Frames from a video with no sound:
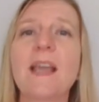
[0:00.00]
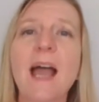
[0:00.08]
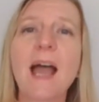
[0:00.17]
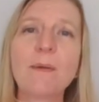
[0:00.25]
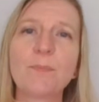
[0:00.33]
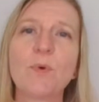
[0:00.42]

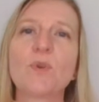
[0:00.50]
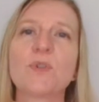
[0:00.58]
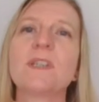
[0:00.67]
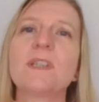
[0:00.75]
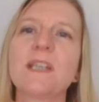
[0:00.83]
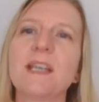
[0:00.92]
how
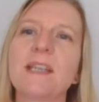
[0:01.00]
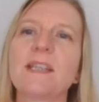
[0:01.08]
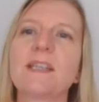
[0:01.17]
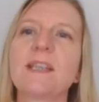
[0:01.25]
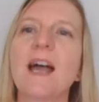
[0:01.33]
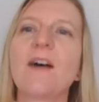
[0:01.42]
important it
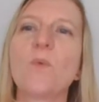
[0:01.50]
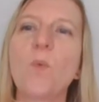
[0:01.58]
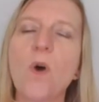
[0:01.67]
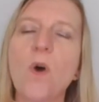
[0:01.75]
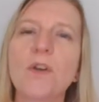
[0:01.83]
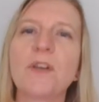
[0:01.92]
is to have
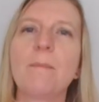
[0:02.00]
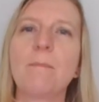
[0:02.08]
one